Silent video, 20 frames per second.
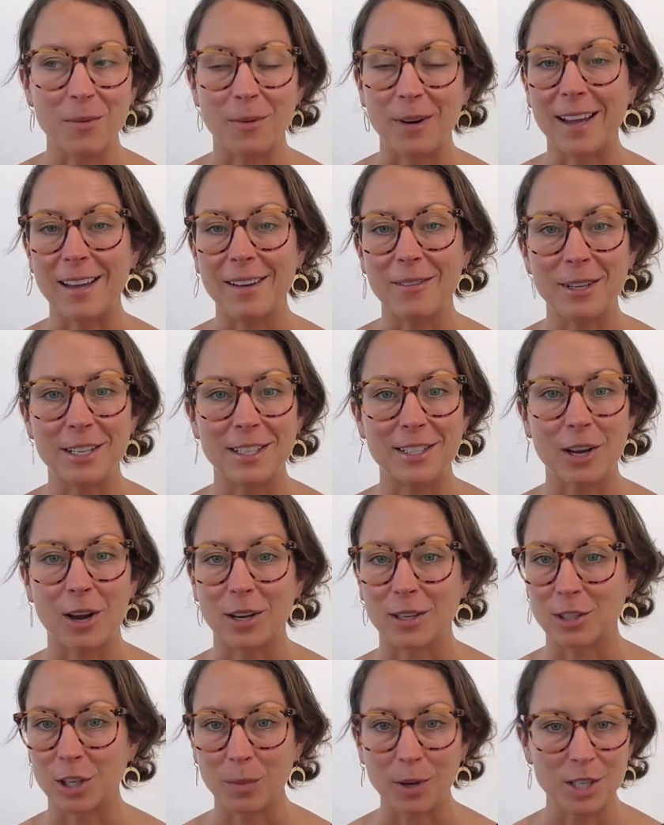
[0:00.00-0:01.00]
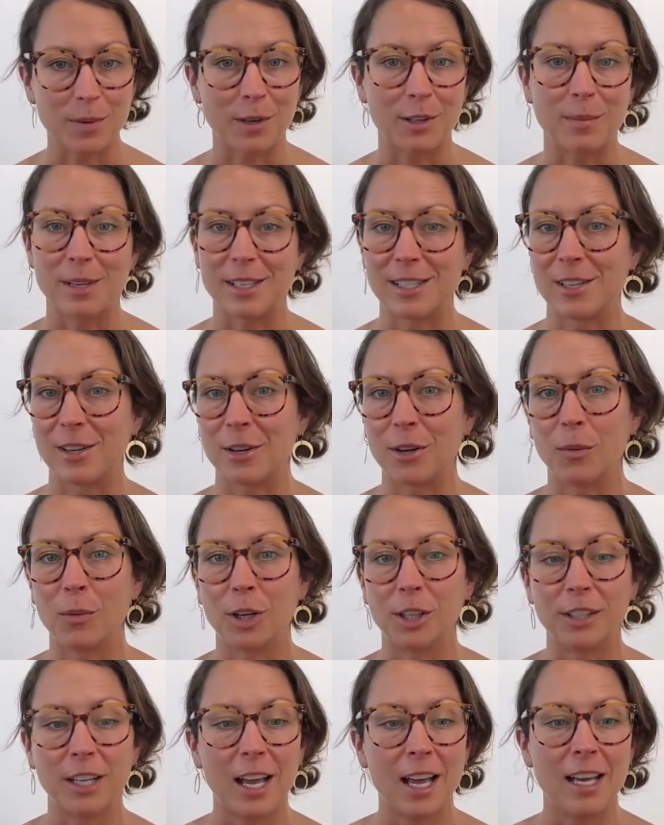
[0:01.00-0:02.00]
Right? We talk so much about the material
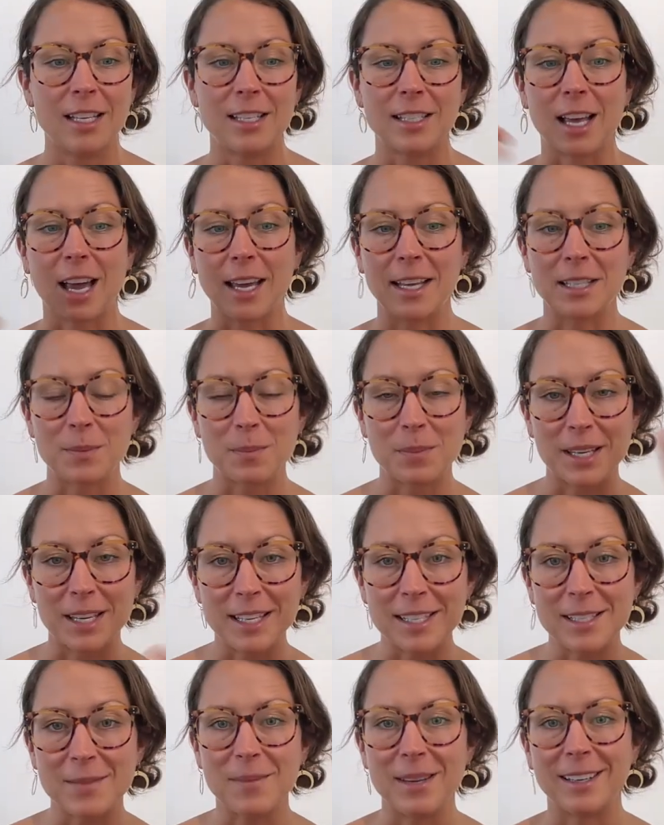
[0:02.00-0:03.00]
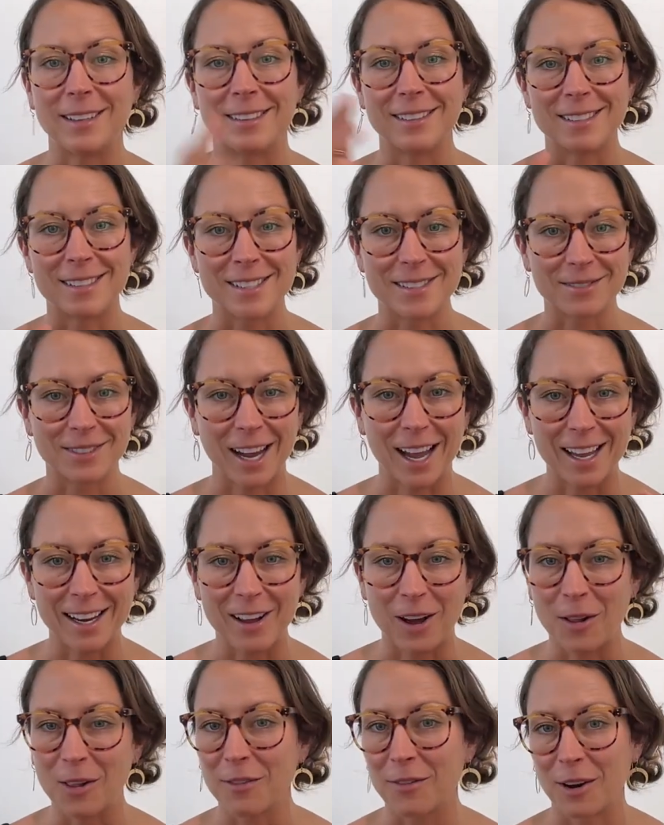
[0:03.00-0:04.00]
world. Science piecemeals,
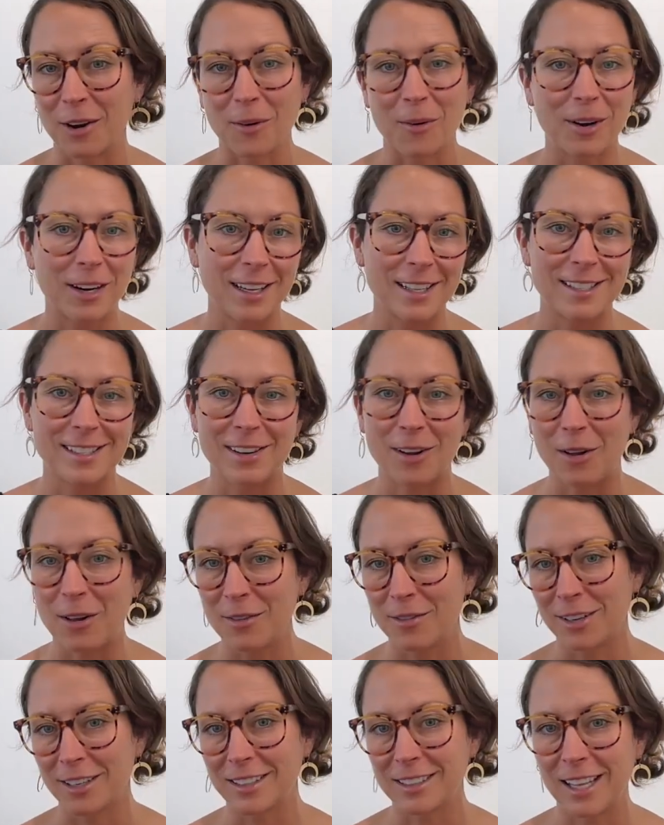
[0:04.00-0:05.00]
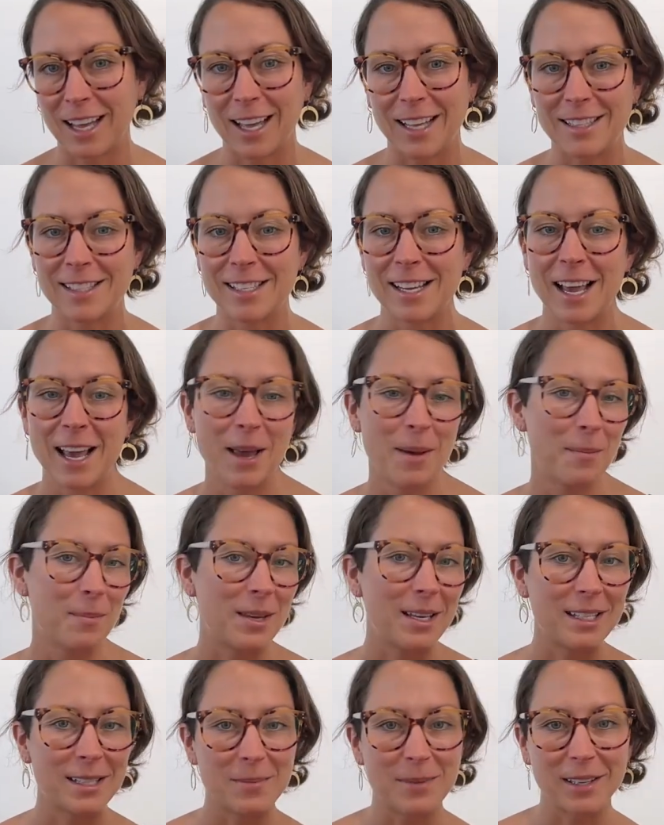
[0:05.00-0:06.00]
right? All of our organs and all of our glands
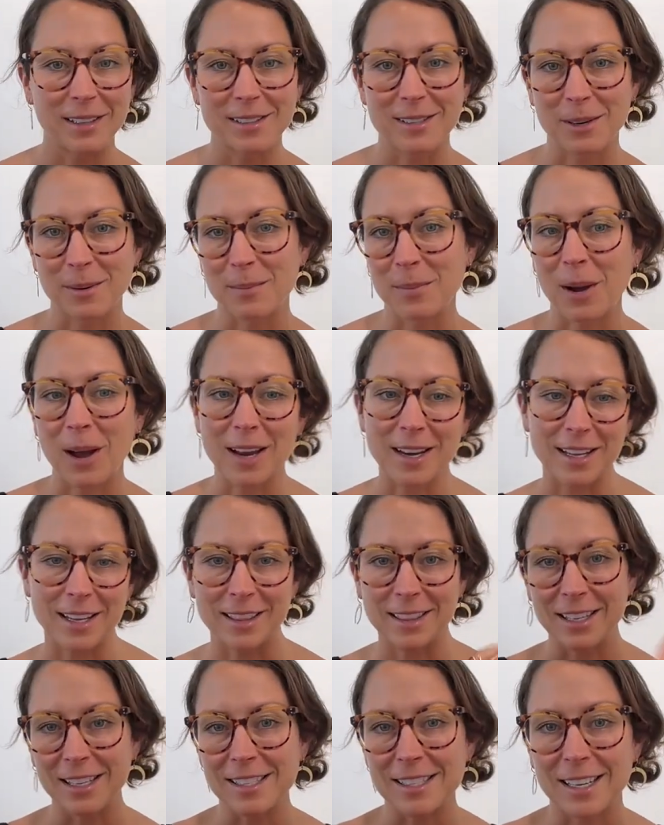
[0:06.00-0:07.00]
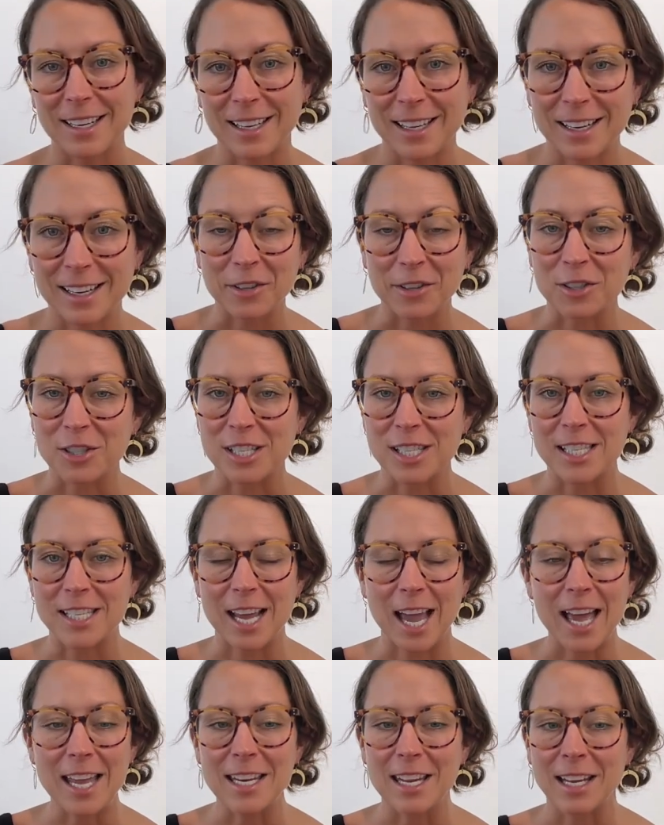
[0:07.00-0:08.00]
piecemeals our body and thinks that
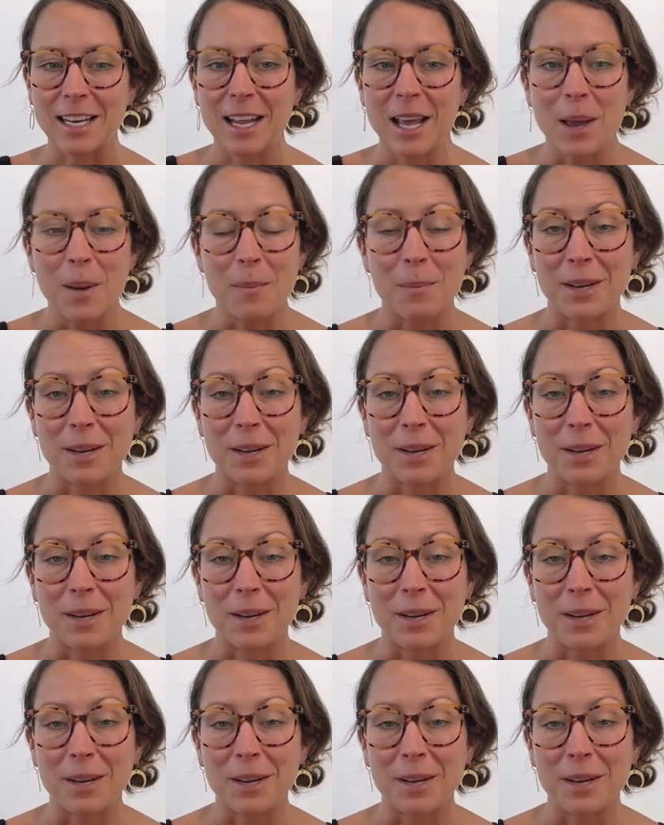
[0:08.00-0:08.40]
understand it.